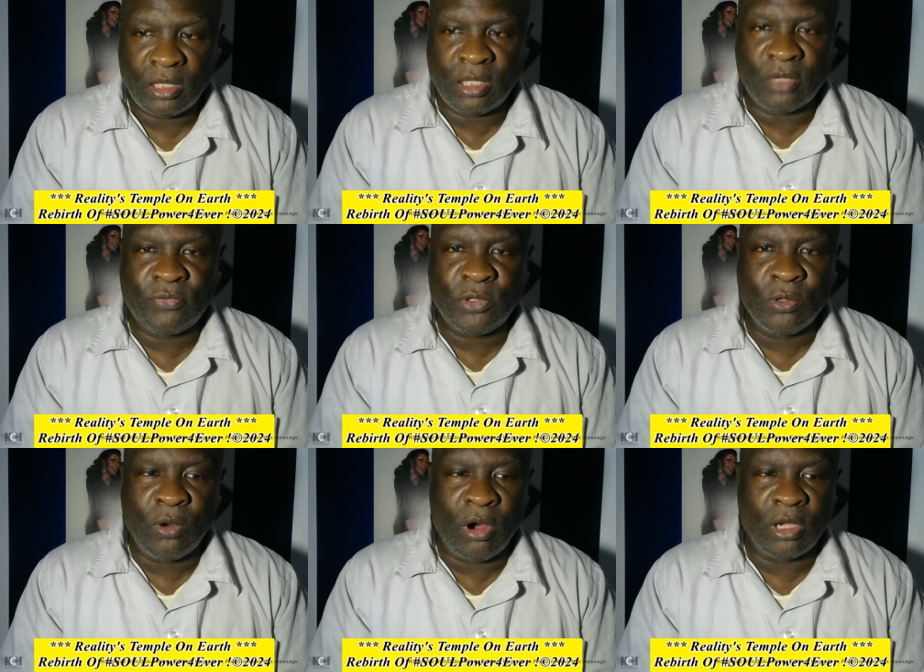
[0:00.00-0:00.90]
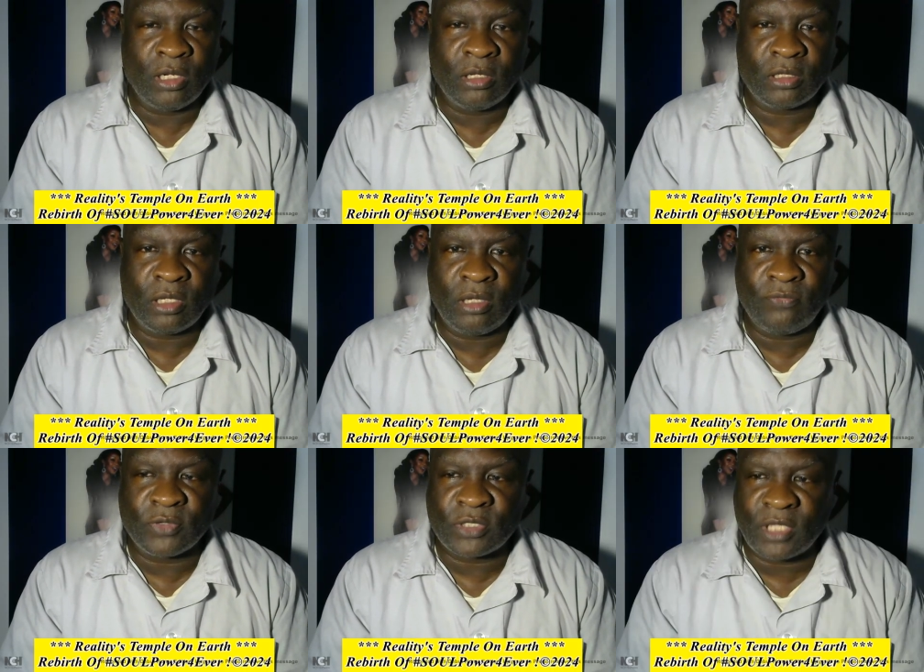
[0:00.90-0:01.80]
If you are looking
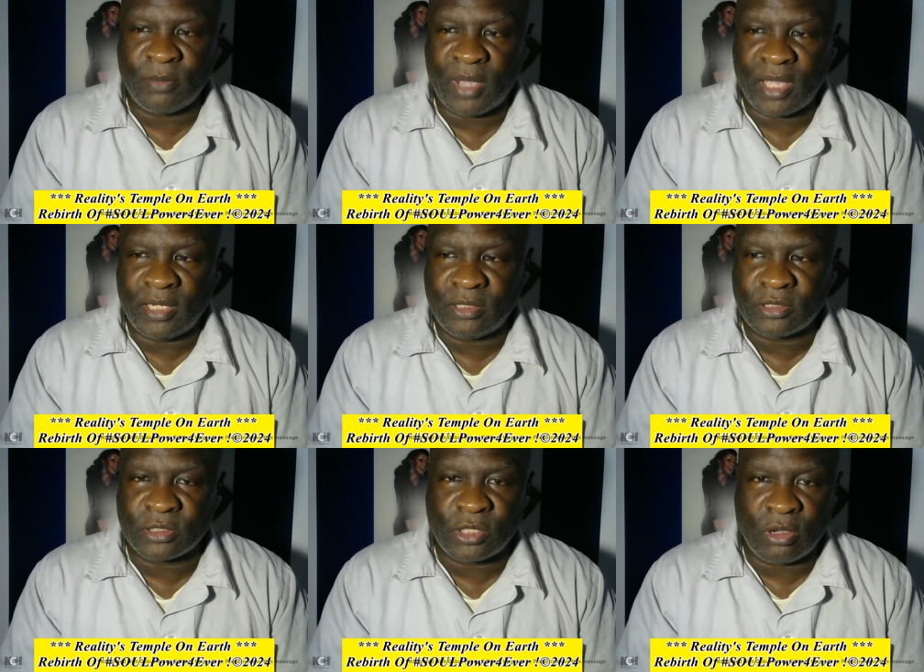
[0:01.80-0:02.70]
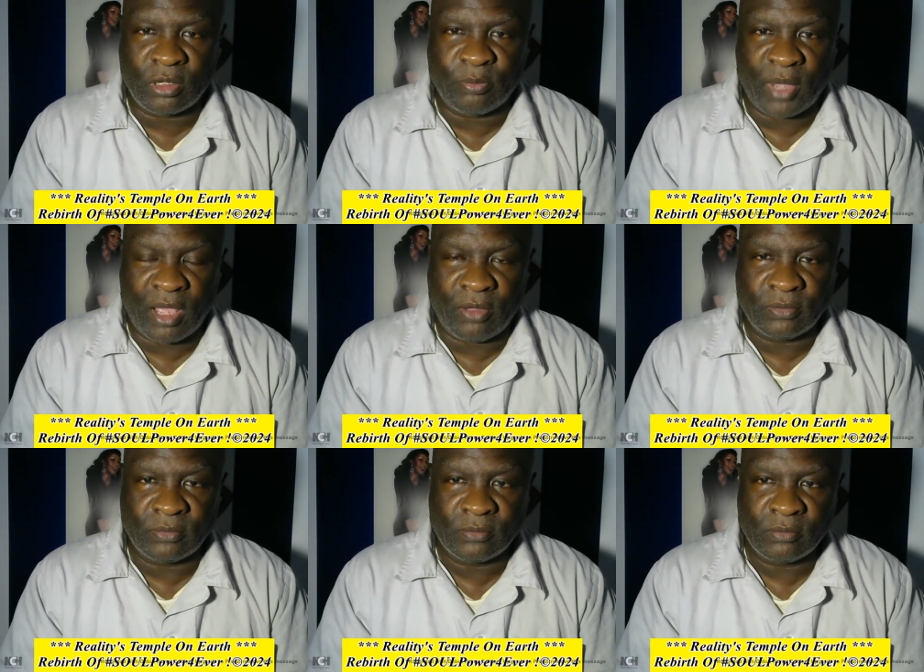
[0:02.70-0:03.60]
for somebody to talk
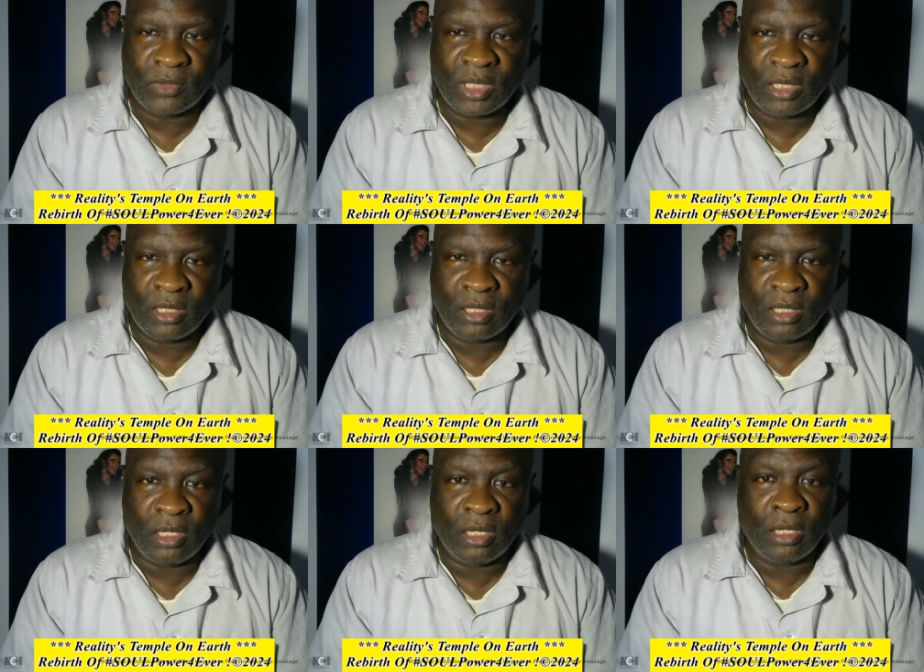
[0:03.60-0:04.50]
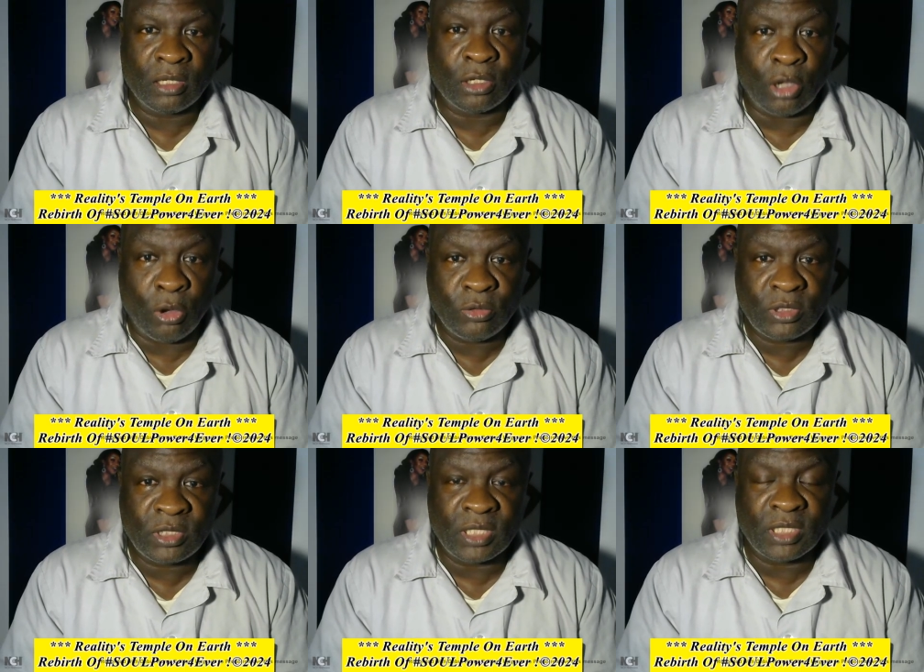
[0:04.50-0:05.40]
about uh,
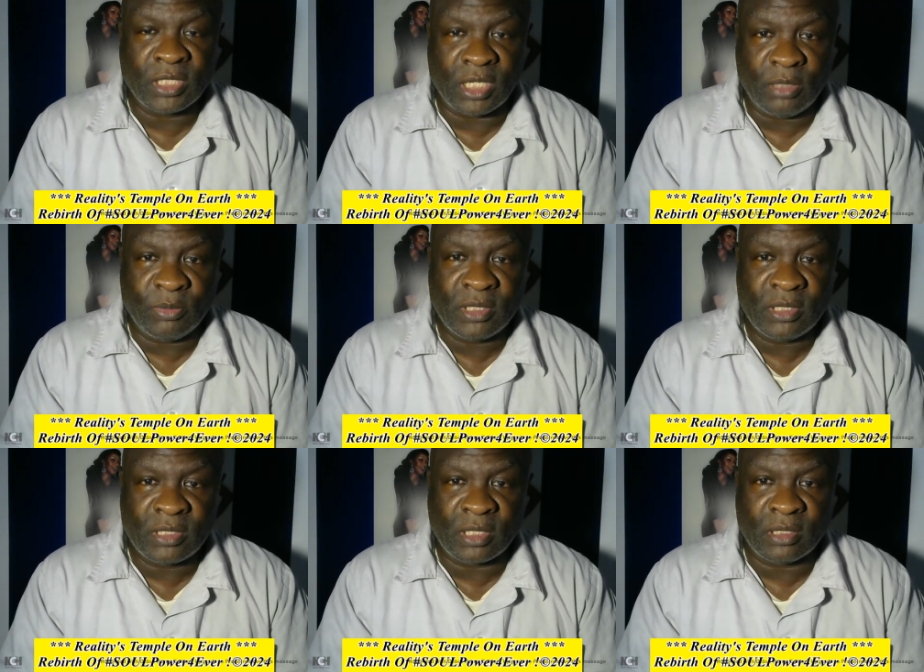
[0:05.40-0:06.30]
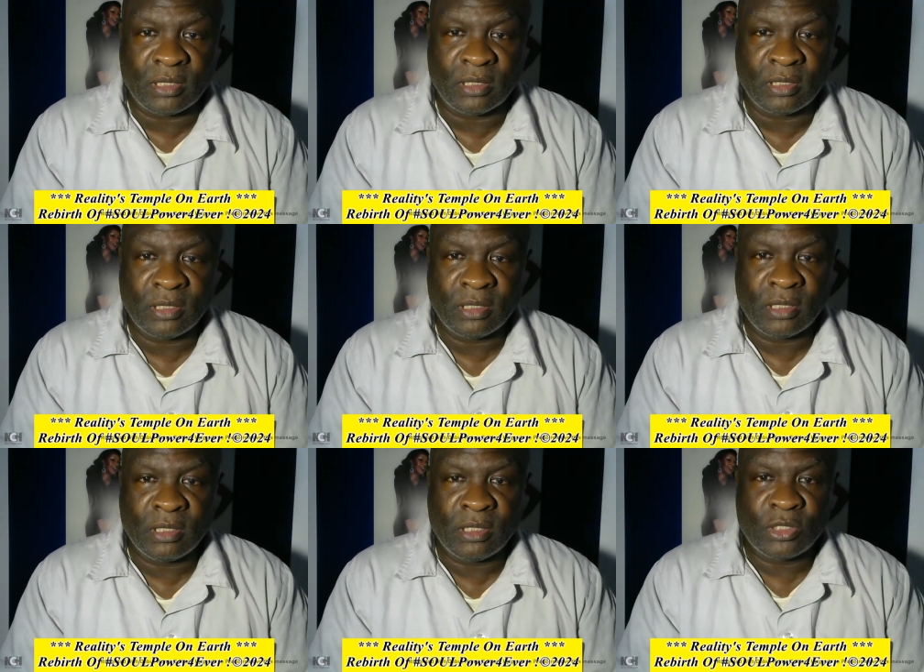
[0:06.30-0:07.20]
ghosts and demons and
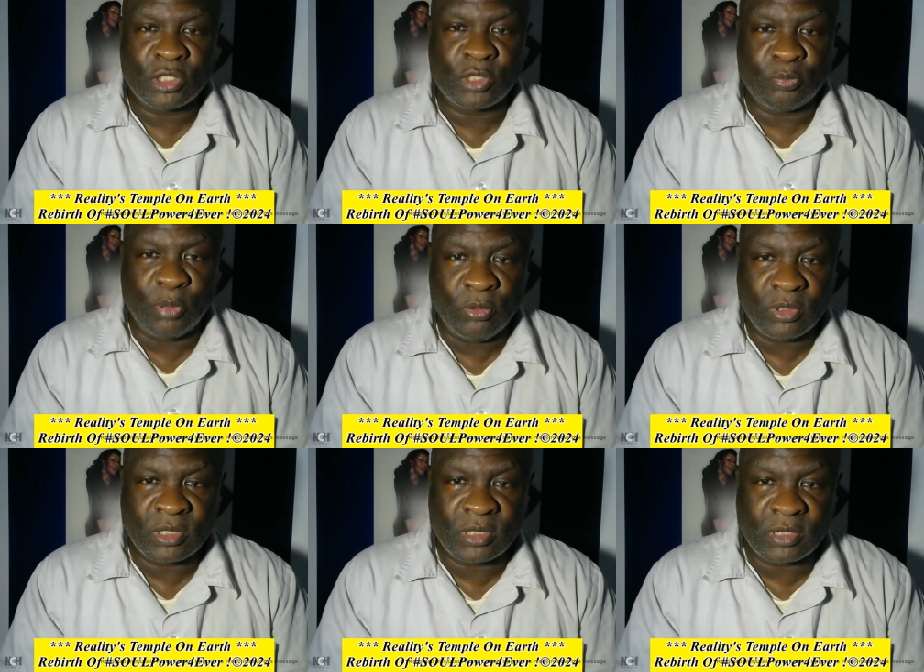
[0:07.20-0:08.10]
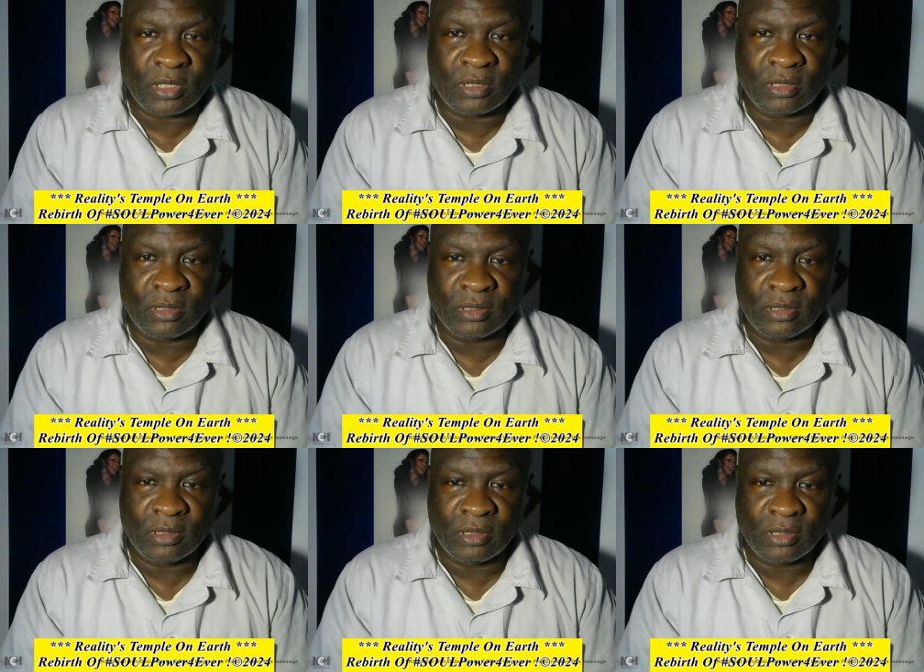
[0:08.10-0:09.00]
spooks and
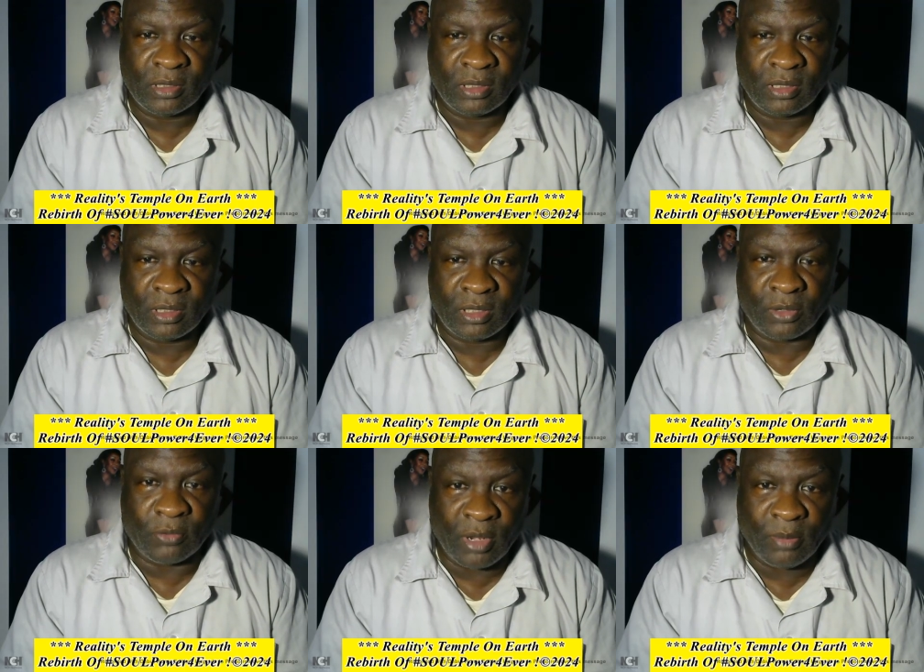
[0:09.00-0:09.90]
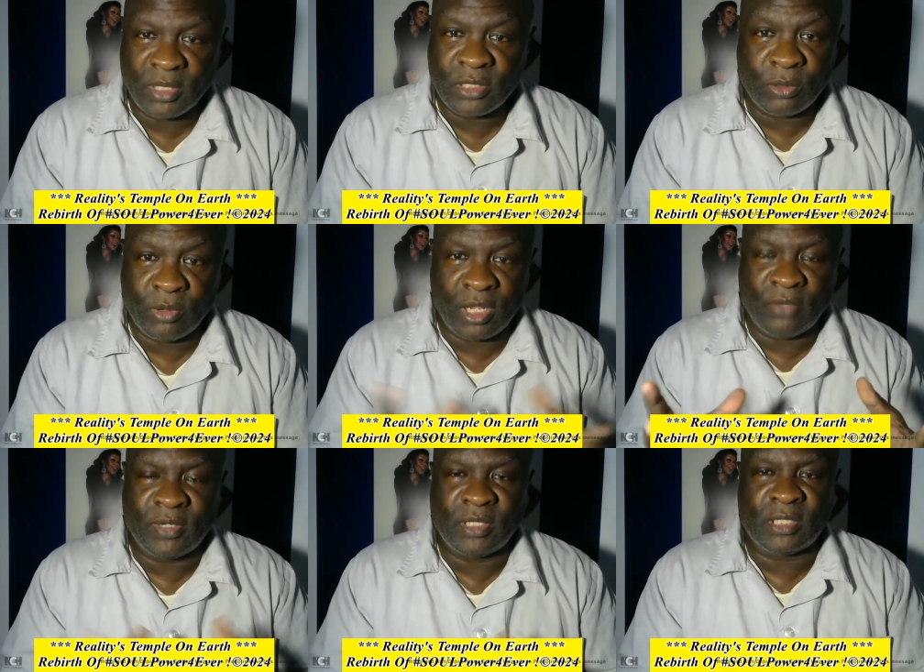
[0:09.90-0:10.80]
gremlins or
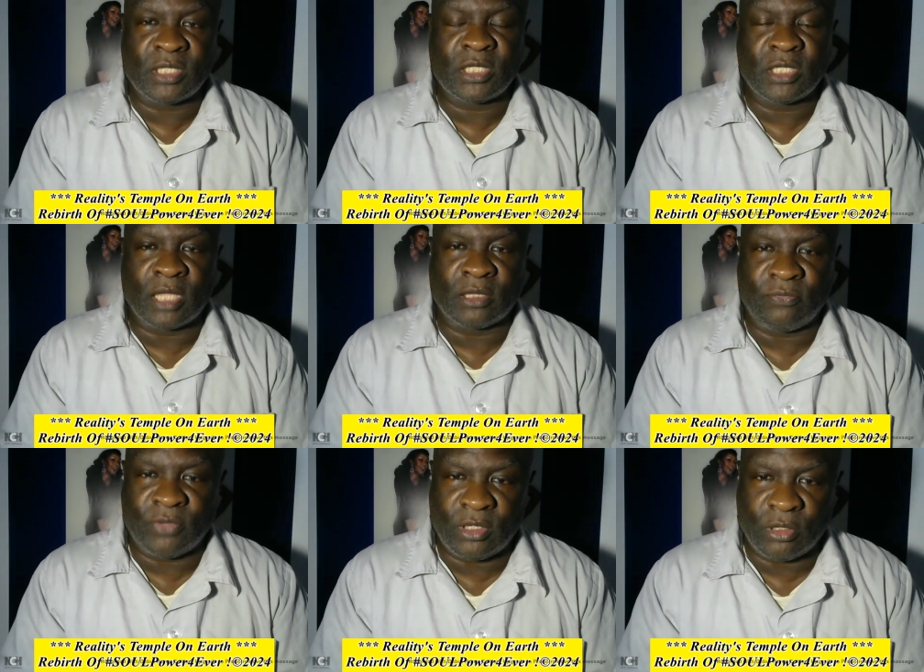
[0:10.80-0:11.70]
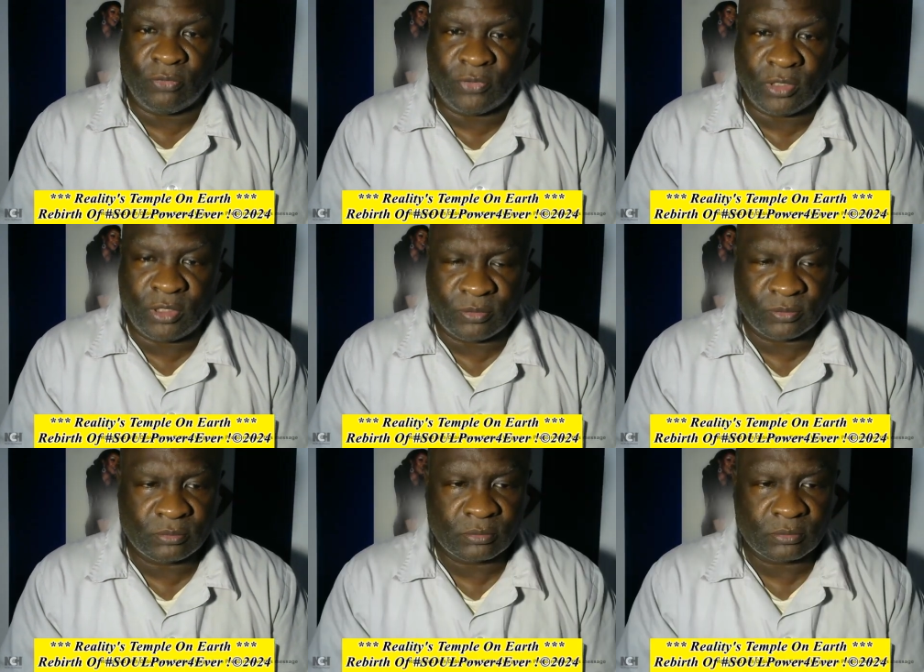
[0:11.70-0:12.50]
whatever, this is not the video for you.